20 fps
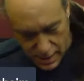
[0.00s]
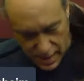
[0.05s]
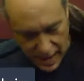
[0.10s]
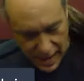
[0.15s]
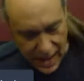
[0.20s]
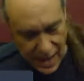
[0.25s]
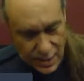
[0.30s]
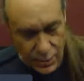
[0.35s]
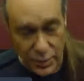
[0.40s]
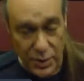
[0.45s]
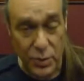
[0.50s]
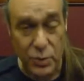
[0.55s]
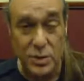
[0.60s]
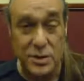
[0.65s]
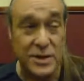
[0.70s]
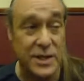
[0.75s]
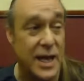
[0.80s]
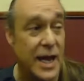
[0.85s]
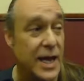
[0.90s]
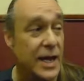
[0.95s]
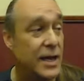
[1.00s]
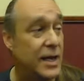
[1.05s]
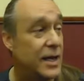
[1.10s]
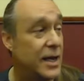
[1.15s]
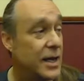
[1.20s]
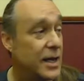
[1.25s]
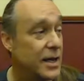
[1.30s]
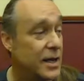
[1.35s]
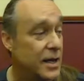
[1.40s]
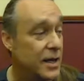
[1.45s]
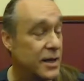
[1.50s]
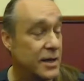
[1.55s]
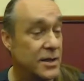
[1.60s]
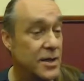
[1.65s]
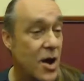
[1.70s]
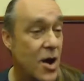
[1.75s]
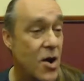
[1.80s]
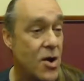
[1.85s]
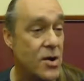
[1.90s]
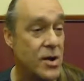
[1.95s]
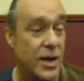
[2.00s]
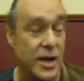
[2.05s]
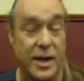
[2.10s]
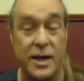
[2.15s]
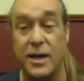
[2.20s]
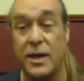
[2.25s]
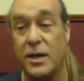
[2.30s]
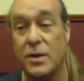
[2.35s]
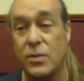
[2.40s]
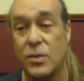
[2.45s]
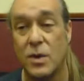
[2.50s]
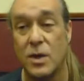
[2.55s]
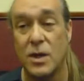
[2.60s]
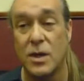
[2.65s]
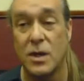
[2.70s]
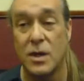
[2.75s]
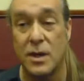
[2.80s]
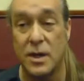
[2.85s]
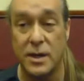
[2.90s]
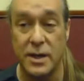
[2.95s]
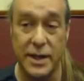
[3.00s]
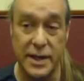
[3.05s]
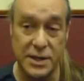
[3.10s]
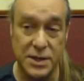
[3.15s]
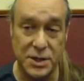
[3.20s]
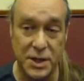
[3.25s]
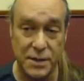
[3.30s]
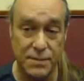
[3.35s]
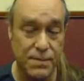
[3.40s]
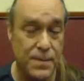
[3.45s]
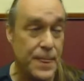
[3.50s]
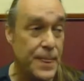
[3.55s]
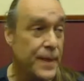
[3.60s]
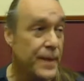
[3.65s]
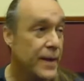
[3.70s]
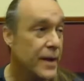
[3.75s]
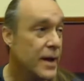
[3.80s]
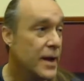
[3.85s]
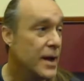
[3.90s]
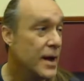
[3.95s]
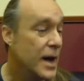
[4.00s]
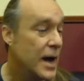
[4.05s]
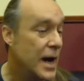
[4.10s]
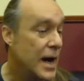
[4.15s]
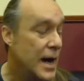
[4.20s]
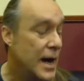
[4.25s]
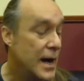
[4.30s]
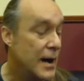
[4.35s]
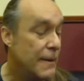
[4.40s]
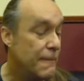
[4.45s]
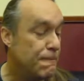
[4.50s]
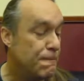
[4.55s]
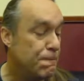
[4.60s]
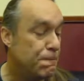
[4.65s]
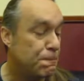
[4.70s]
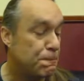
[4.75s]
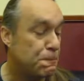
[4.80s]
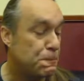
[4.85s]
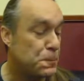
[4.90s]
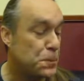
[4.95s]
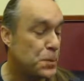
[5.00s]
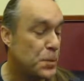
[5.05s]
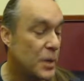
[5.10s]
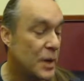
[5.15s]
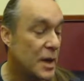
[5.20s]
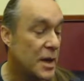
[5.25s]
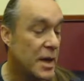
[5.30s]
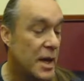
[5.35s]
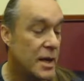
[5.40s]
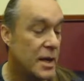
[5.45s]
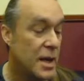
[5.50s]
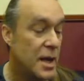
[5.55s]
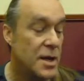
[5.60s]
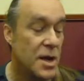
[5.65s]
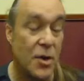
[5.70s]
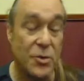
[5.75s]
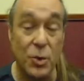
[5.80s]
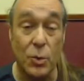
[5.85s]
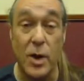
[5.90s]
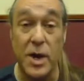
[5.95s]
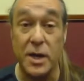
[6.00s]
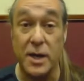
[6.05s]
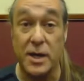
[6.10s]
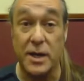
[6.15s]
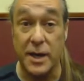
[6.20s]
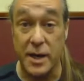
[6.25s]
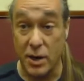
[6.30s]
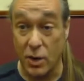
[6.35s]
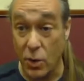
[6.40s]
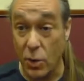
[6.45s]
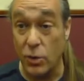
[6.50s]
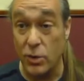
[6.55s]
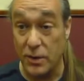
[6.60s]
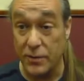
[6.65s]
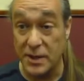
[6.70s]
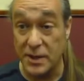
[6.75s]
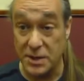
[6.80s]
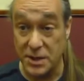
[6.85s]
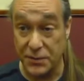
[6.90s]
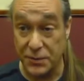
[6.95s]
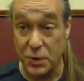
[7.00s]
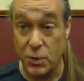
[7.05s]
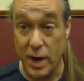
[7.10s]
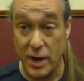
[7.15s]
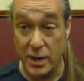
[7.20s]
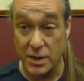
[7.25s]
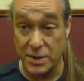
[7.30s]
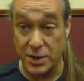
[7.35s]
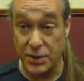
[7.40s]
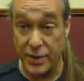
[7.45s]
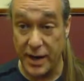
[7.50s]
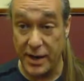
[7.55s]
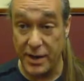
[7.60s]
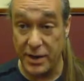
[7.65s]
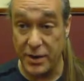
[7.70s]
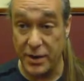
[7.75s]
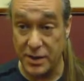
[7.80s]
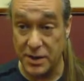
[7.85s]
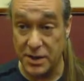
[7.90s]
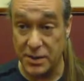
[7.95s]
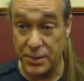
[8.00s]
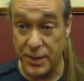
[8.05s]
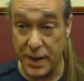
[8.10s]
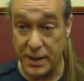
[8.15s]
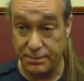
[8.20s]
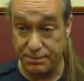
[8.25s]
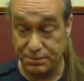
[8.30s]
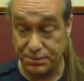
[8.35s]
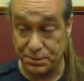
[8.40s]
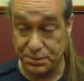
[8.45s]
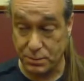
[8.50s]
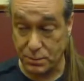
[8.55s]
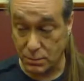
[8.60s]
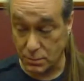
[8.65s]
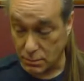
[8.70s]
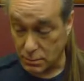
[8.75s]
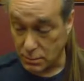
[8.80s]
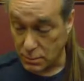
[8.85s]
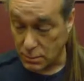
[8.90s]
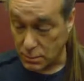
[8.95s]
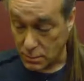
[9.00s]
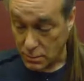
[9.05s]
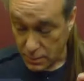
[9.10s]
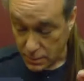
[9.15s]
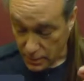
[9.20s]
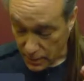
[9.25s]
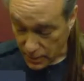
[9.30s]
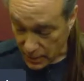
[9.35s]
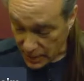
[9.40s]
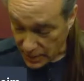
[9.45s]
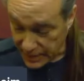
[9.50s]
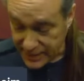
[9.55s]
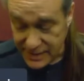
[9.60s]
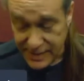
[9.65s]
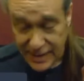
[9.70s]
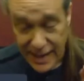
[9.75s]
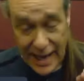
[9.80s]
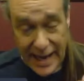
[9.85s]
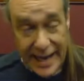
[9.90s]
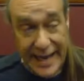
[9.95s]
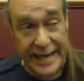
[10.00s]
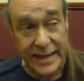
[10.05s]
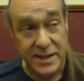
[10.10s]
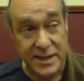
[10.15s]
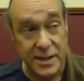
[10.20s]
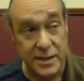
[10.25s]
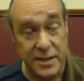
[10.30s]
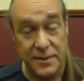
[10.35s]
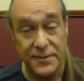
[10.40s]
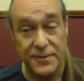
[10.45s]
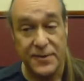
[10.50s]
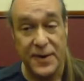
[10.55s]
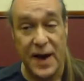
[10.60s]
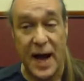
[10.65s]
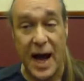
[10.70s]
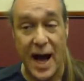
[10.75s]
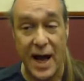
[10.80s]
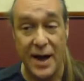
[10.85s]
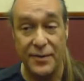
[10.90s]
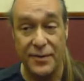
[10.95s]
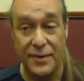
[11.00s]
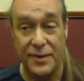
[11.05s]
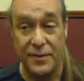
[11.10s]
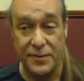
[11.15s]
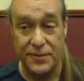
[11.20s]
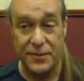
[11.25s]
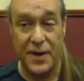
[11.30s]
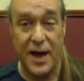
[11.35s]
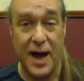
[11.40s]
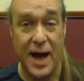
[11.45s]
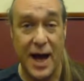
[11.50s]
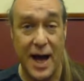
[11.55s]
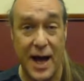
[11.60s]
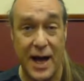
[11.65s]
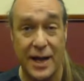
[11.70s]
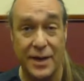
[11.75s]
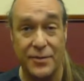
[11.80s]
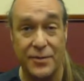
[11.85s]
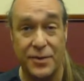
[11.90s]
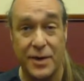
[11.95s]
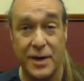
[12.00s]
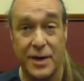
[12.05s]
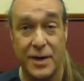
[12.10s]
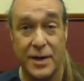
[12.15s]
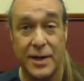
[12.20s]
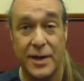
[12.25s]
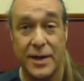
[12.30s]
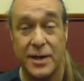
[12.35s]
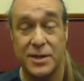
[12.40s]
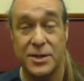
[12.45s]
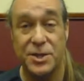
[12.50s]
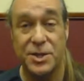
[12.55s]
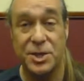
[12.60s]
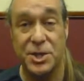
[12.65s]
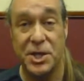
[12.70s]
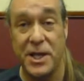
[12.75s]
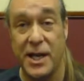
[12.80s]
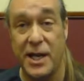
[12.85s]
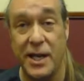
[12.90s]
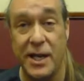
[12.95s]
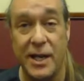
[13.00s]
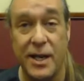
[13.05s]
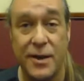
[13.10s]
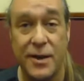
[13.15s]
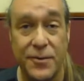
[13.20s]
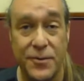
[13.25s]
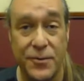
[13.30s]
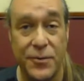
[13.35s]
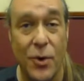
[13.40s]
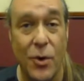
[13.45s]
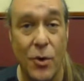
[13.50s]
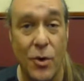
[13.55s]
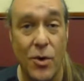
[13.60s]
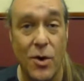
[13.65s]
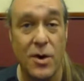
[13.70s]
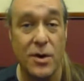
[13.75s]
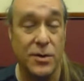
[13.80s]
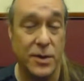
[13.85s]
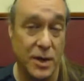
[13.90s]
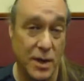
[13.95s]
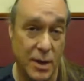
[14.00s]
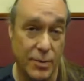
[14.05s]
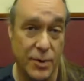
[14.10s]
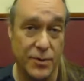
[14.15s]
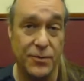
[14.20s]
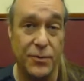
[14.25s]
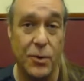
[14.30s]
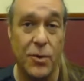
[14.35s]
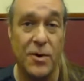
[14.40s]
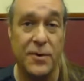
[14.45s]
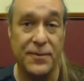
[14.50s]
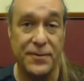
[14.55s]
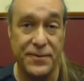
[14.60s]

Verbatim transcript: Adam, we will take a guitar in any condition. Um another way you can get a hold of us if you want to donate your instrument is eight five five G four, the number four